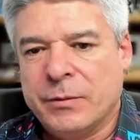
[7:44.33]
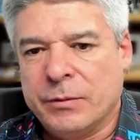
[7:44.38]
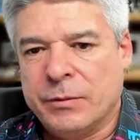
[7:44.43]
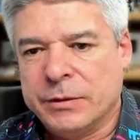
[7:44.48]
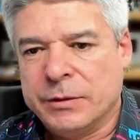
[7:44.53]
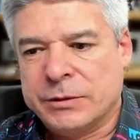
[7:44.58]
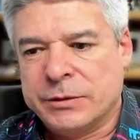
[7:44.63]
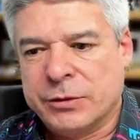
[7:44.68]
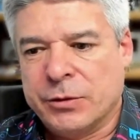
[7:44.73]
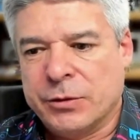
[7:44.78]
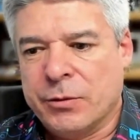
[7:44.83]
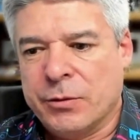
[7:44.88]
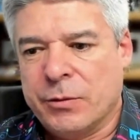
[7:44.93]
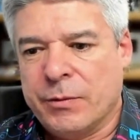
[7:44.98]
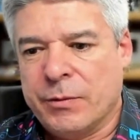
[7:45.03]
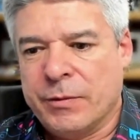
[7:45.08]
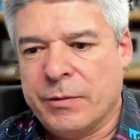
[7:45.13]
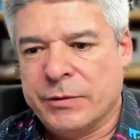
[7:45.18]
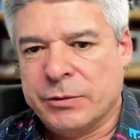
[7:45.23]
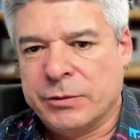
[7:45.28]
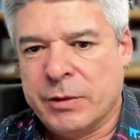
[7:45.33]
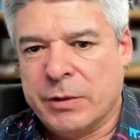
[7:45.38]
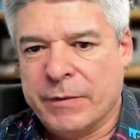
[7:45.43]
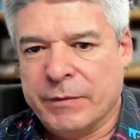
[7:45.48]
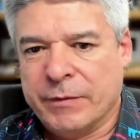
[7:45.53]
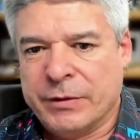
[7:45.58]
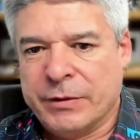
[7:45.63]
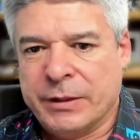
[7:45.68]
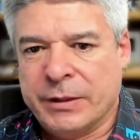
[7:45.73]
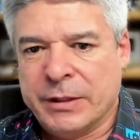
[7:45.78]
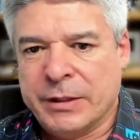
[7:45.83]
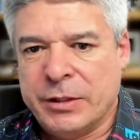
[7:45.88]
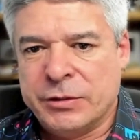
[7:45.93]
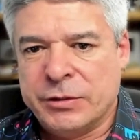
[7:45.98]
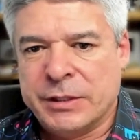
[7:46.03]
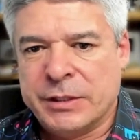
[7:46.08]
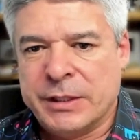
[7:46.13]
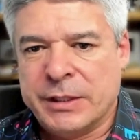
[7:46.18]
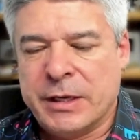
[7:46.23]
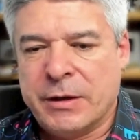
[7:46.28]
So everything that you
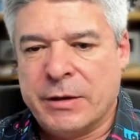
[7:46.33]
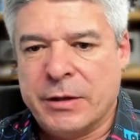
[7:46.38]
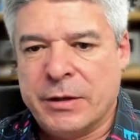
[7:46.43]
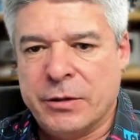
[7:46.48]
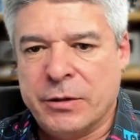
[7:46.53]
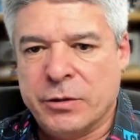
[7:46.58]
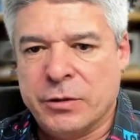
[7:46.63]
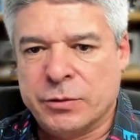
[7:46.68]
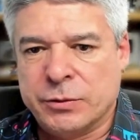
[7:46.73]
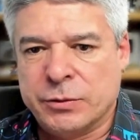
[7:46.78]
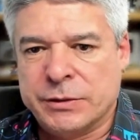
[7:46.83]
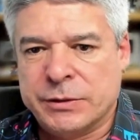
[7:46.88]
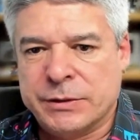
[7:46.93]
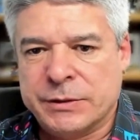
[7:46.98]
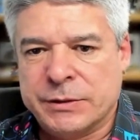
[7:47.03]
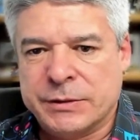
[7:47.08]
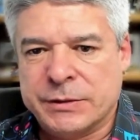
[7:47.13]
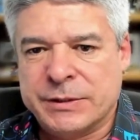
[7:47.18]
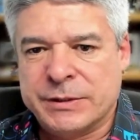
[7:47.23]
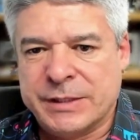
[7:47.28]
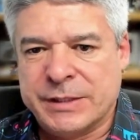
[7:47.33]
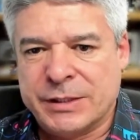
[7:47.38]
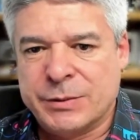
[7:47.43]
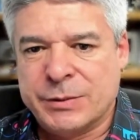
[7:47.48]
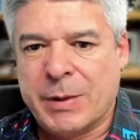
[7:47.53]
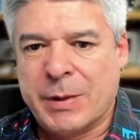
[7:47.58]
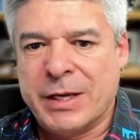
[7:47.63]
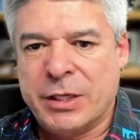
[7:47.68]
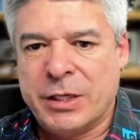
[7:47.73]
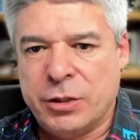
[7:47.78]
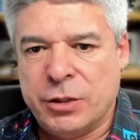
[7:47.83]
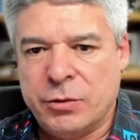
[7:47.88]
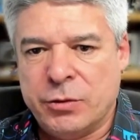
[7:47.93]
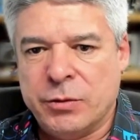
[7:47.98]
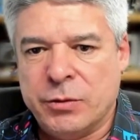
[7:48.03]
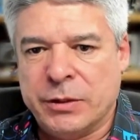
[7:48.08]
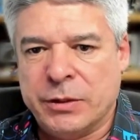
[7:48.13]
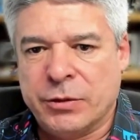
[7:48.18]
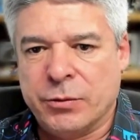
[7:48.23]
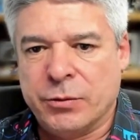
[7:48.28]
send out, it knows was sent by
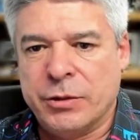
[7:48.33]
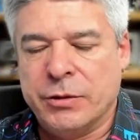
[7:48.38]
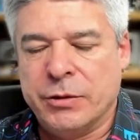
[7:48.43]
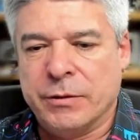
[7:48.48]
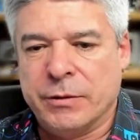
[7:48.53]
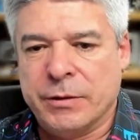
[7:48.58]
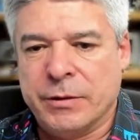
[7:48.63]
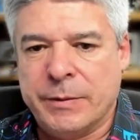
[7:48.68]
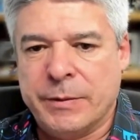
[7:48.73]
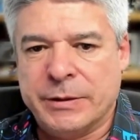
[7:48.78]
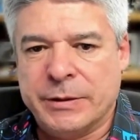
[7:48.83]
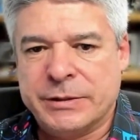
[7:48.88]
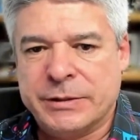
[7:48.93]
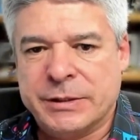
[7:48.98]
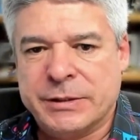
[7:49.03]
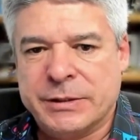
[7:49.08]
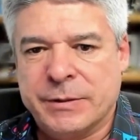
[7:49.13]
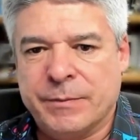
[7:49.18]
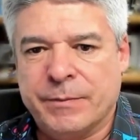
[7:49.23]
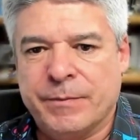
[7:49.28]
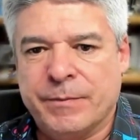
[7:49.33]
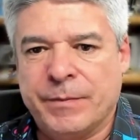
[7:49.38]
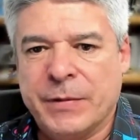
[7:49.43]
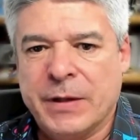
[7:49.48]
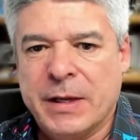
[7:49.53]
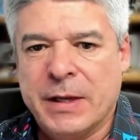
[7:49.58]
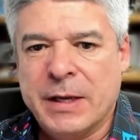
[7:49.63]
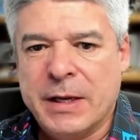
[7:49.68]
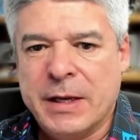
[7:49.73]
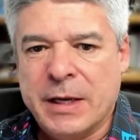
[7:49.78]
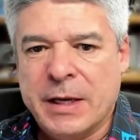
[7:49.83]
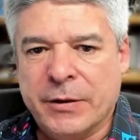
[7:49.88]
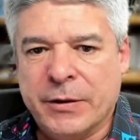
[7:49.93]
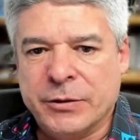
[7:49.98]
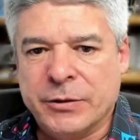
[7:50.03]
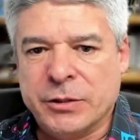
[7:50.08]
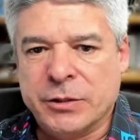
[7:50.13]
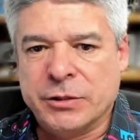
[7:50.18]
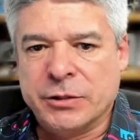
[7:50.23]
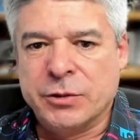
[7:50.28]
you and through your email system. And
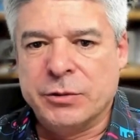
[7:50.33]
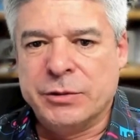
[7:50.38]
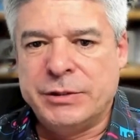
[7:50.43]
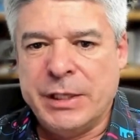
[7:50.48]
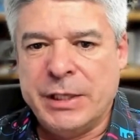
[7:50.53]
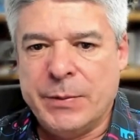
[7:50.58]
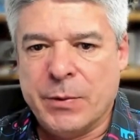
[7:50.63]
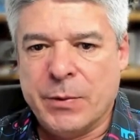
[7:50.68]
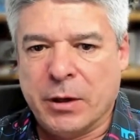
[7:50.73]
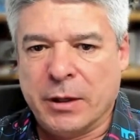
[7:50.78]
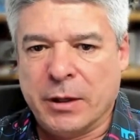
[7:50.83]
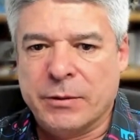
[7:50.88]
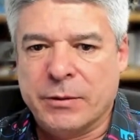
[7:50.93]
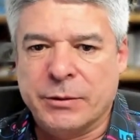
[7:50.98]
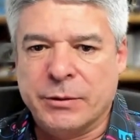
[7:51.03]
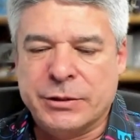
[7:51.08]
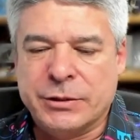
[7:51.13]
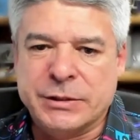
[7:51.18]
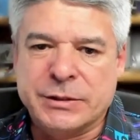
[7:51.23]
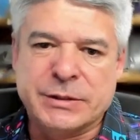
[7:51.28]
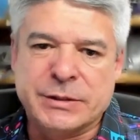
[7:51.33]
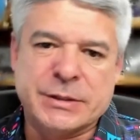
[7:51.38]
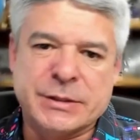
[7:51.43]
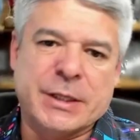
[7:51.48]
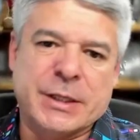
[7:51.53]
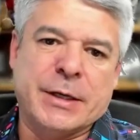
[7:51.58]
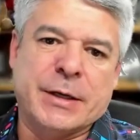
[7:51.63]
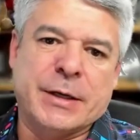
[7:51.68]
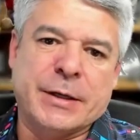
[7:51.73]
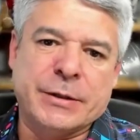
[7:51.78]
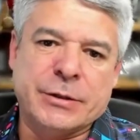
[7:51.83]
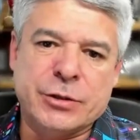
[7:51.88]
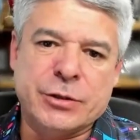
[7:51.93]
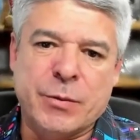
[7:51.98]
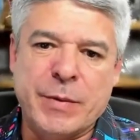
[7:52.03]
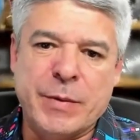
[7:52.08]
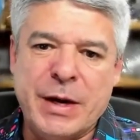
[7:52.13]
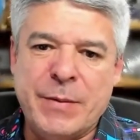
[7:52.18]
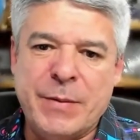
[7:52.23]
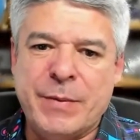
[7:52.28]
there's also DMARC, which is
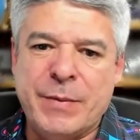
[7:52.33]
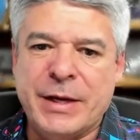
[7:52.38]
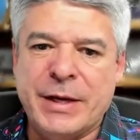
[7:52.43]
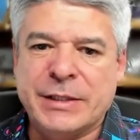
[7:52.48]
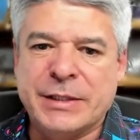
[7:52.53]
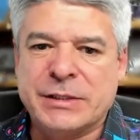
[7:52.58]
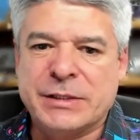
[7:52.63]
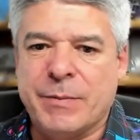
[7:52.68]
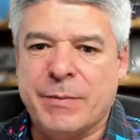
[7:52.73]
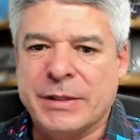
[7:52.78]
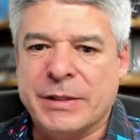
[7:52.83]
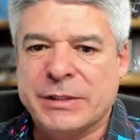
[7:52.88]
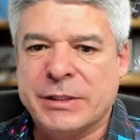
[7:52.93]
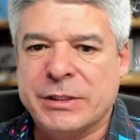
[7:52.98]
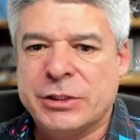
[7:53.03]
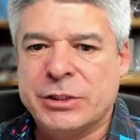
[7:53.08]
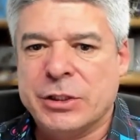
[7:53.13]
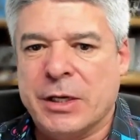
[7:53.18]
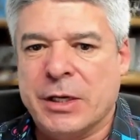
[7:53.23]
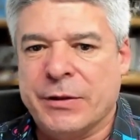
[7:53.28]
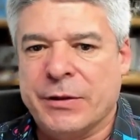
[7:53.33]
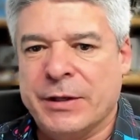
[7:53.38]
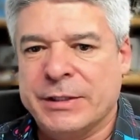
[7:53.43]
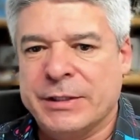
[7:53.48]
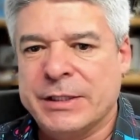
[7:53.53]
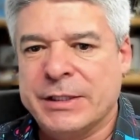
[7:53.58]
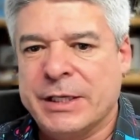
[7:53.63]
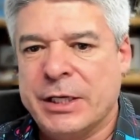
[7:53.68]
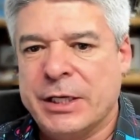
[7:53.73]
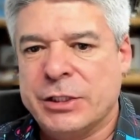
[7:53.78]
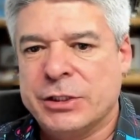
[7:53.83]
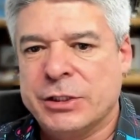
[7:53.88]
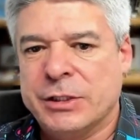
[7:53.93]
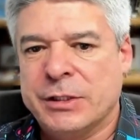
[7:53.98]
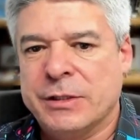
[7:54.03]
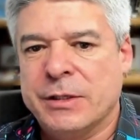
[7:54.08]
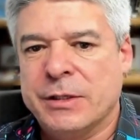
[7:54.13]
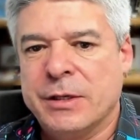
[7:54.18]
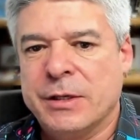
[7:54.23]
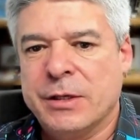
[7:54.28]
domain-based message authentication,